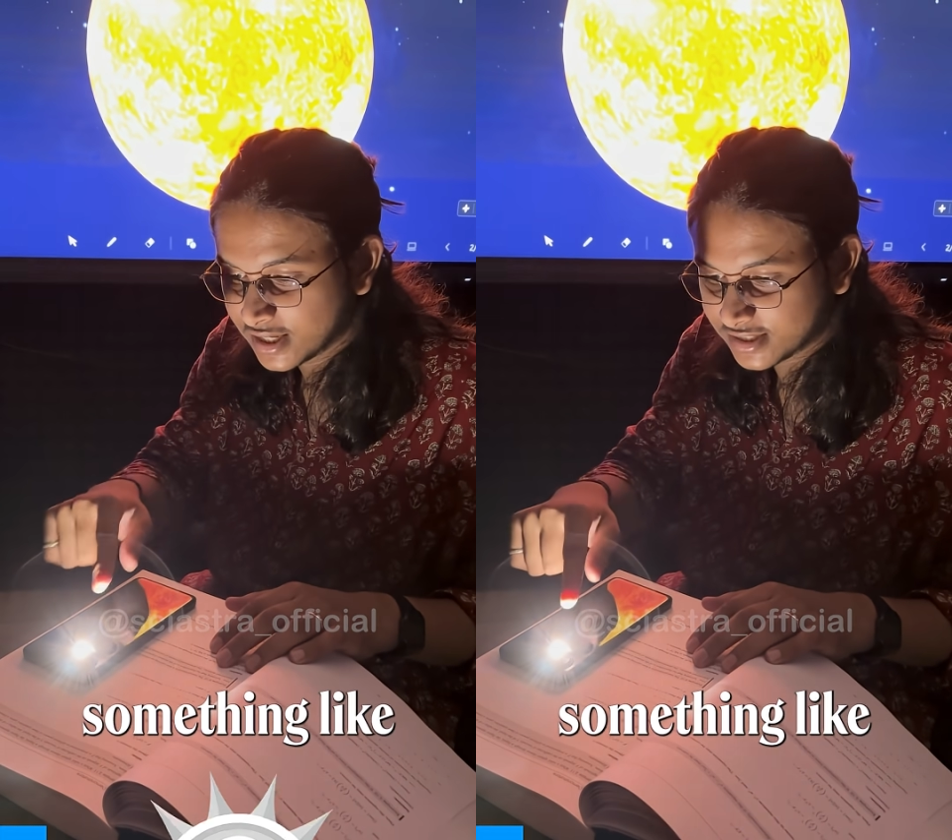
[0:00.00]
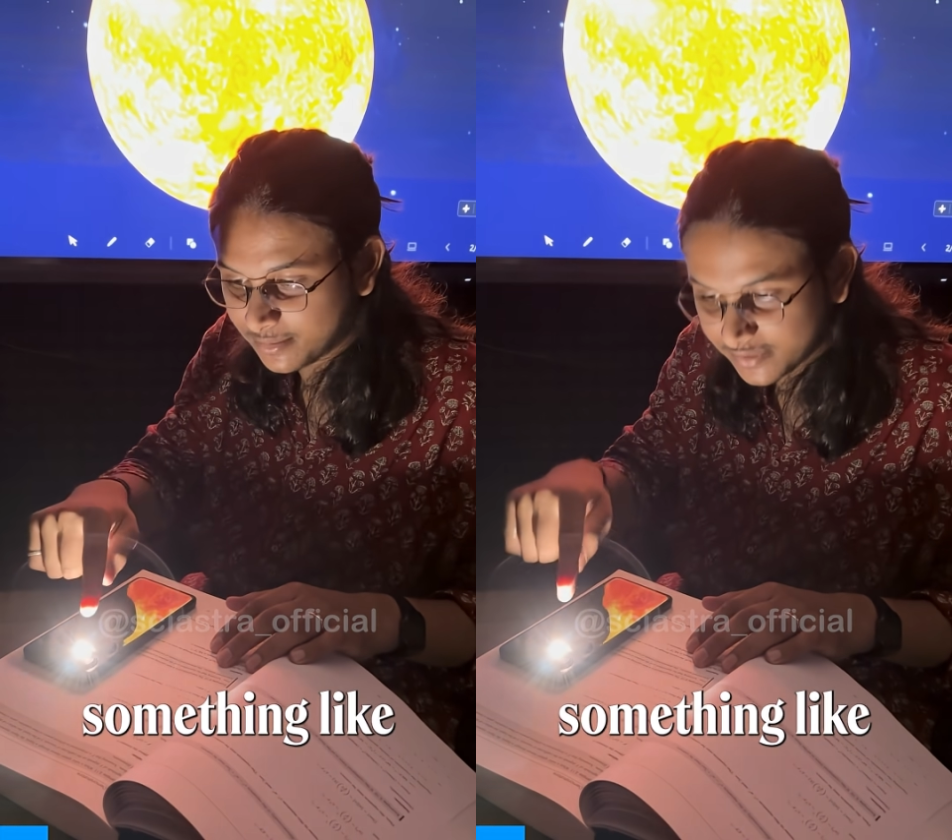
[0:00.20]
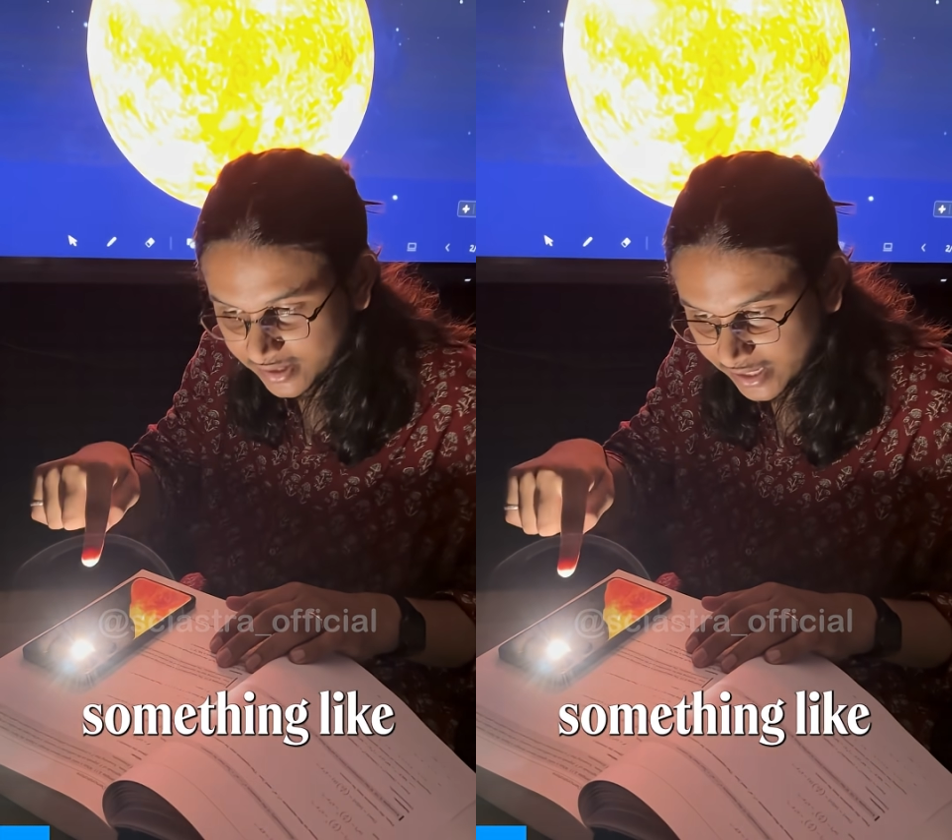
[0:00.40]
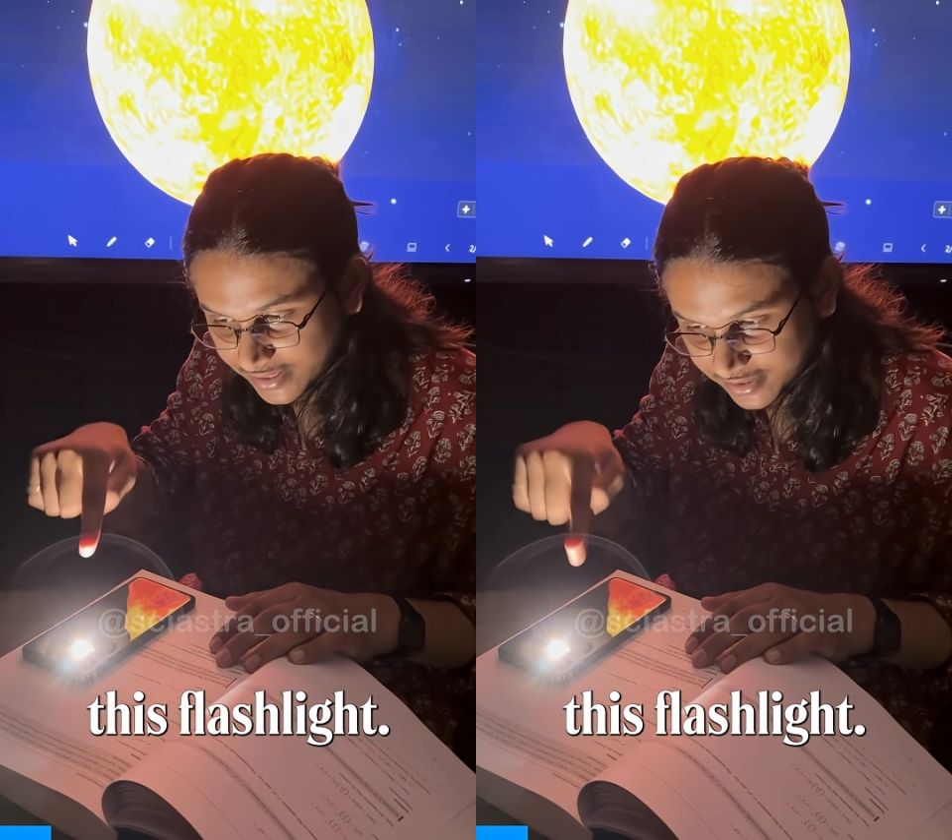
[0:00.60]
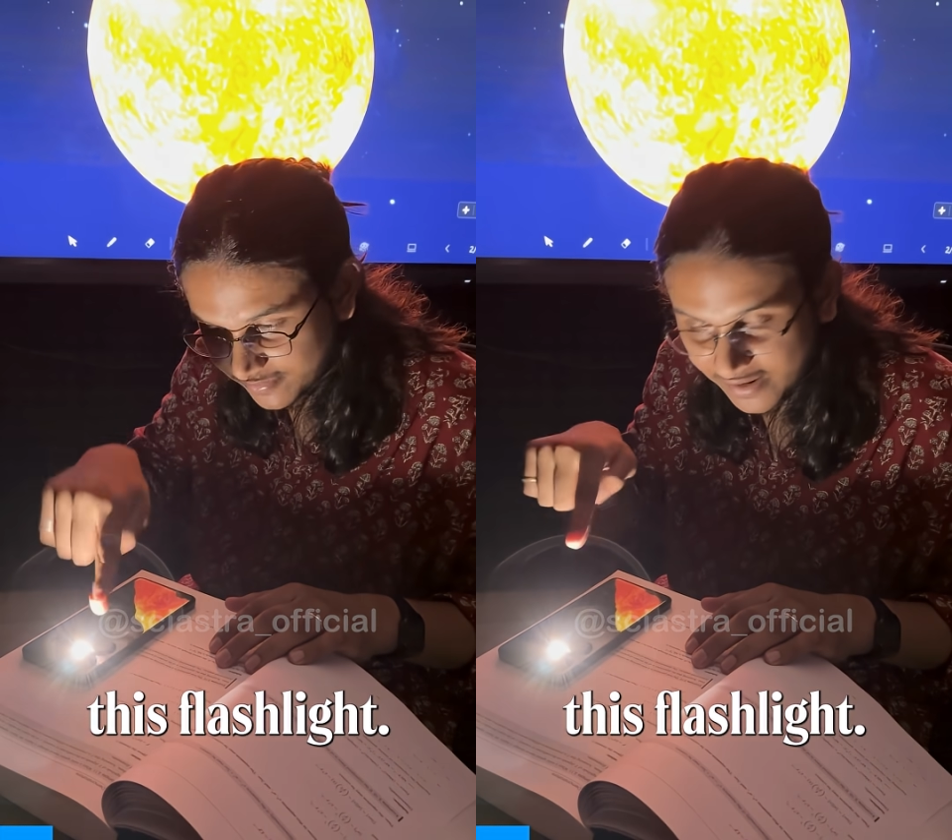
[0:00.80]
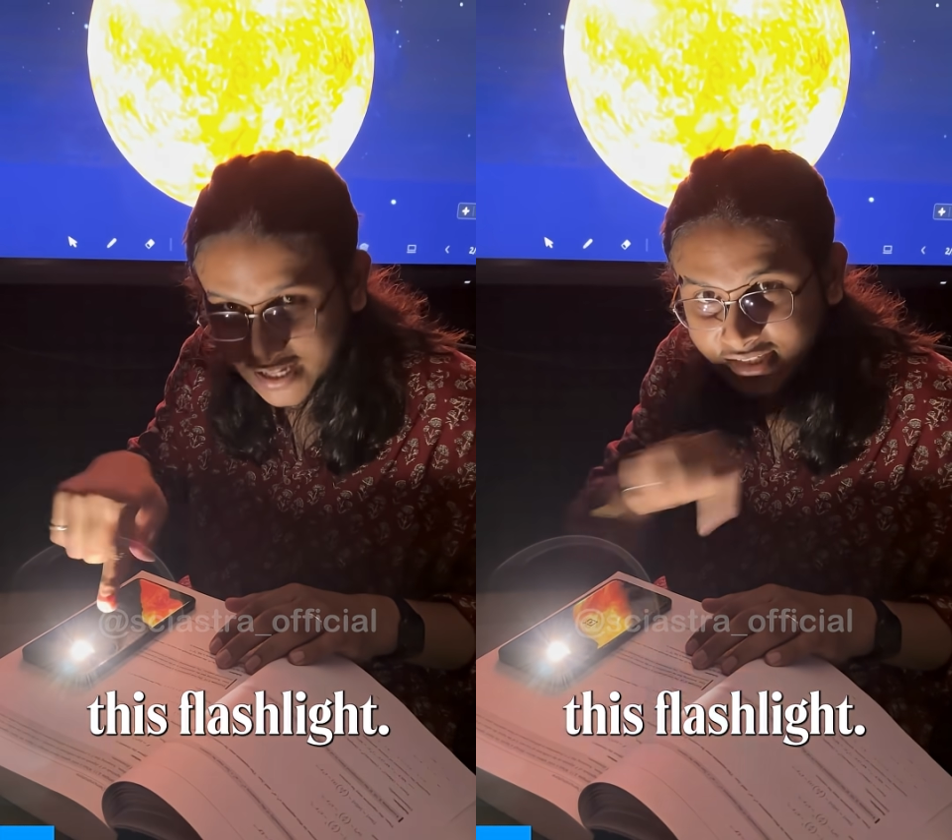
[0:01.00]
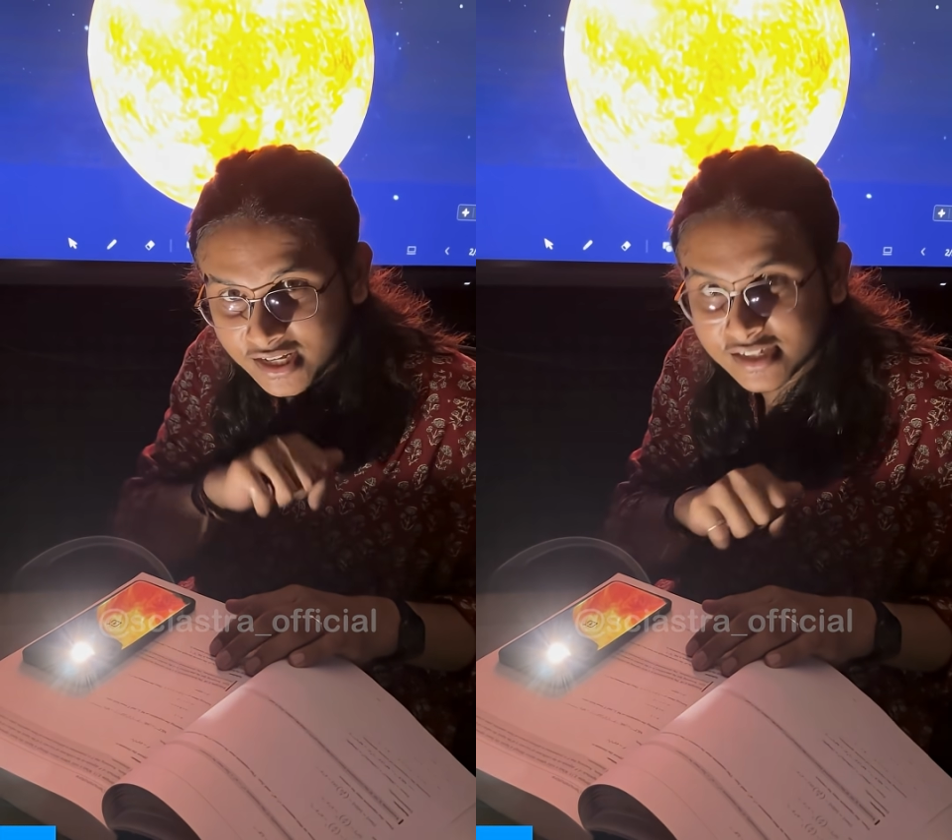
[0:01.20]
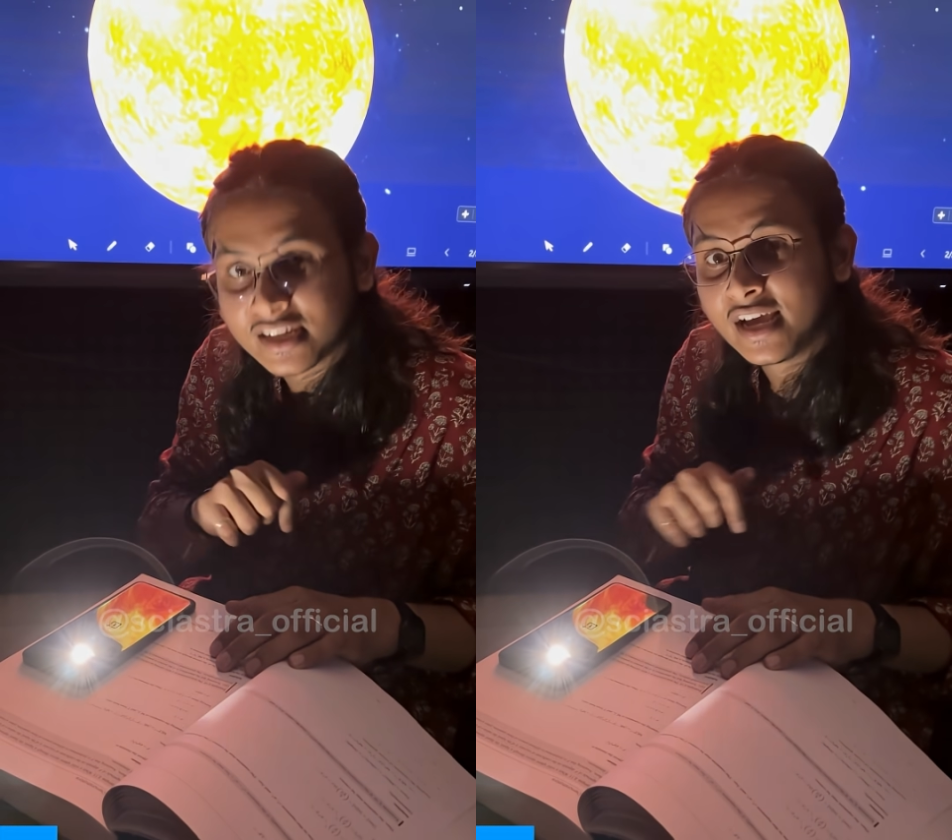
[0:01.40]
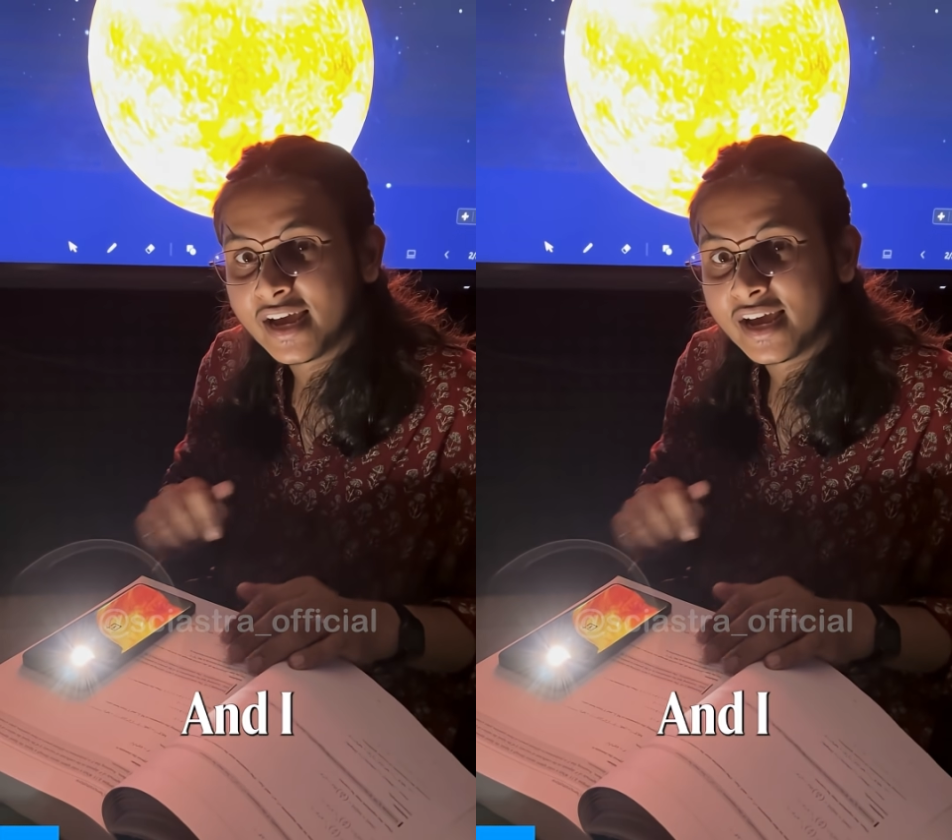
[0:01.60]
something like this flashlight.